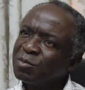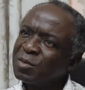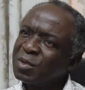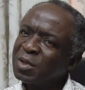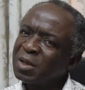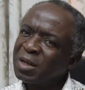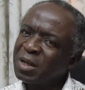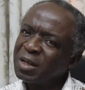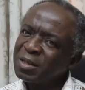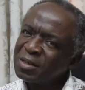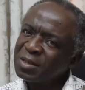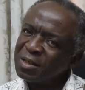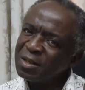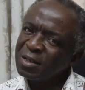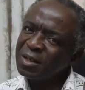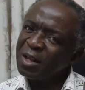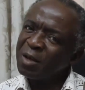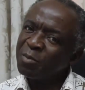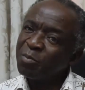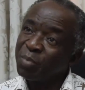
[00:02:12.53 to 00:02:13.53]

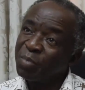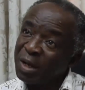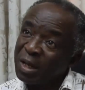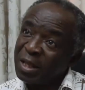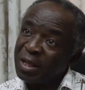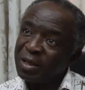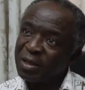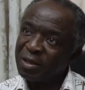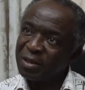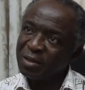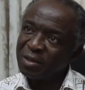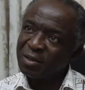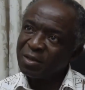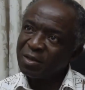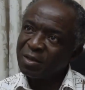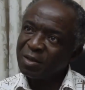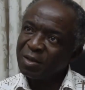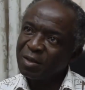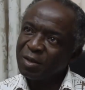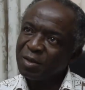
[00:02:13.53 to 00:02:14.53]
creating a play
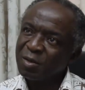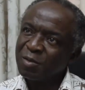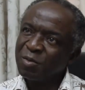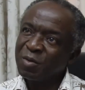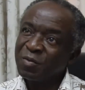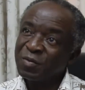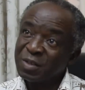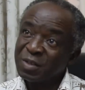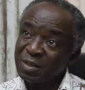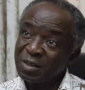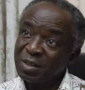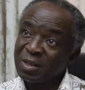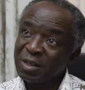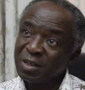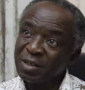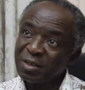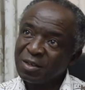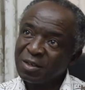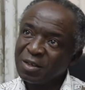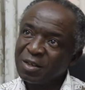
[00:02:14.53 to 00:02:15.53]
with children
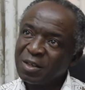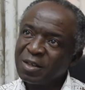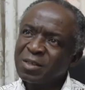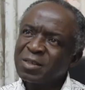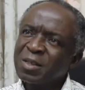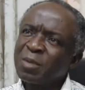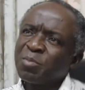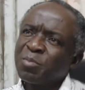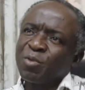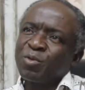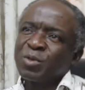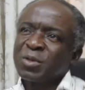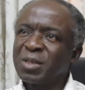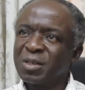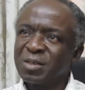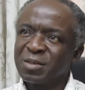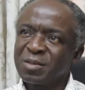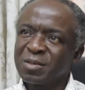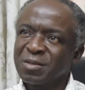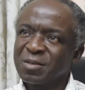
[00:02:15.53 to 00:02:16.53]
is a
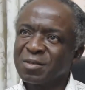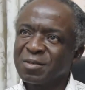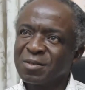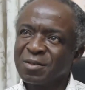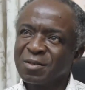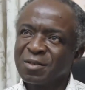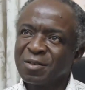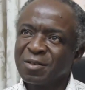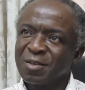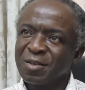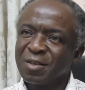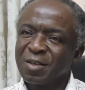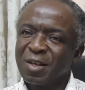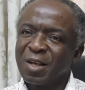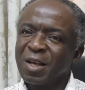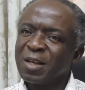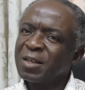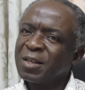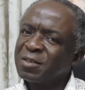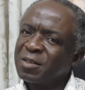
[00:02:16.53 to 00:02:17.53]
process.
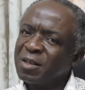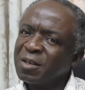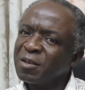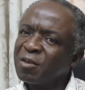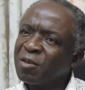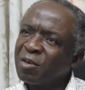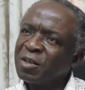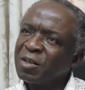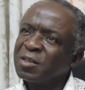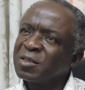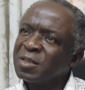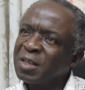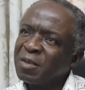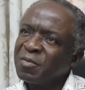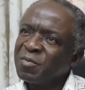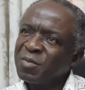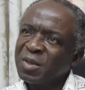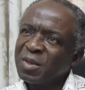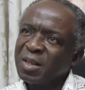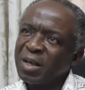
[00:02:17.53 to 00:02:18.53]
And the training college
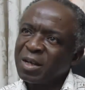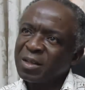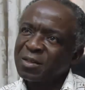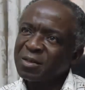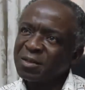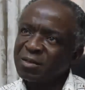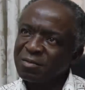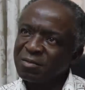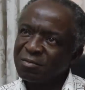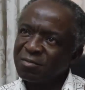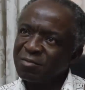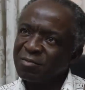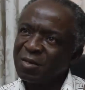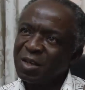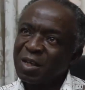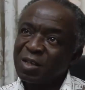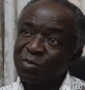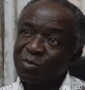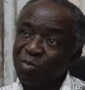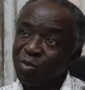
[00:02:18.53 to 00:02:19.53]
gave me that
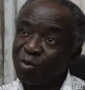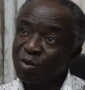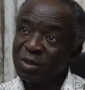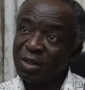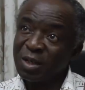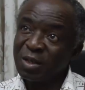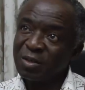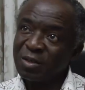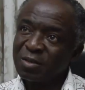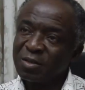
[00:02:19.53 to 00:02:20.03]
exposure.